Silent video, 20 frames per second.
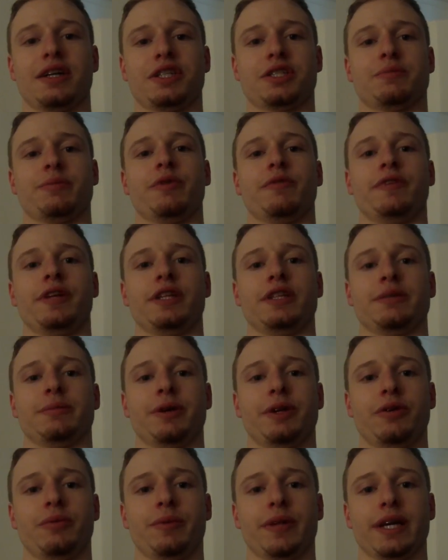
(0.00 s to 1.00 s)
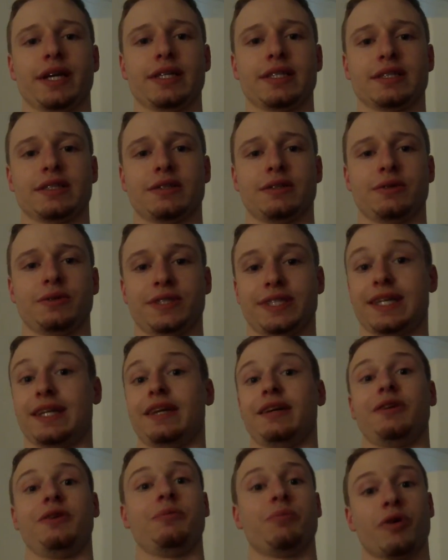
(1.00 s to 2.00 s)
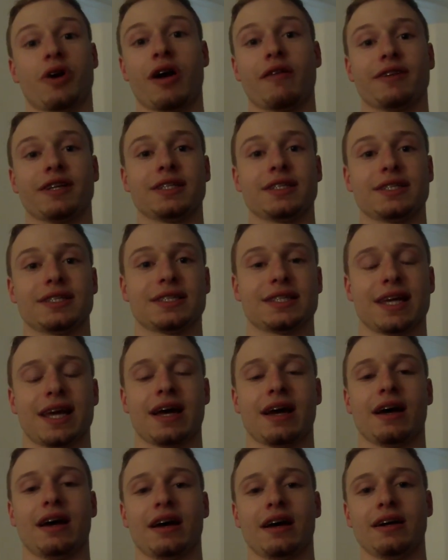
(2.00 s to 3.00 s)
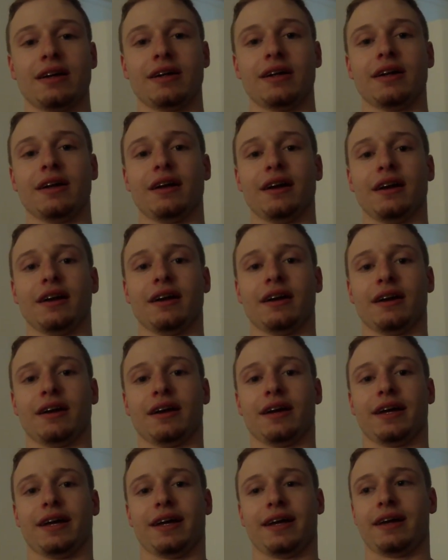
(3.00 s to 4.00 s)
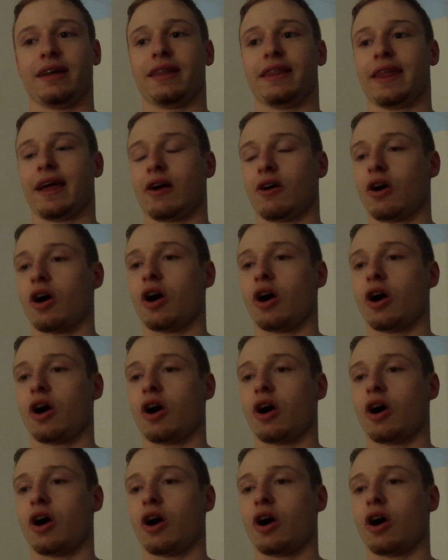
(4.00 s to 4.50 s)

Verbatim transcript: just moved into my new place, new city, new province. Uh, uh, there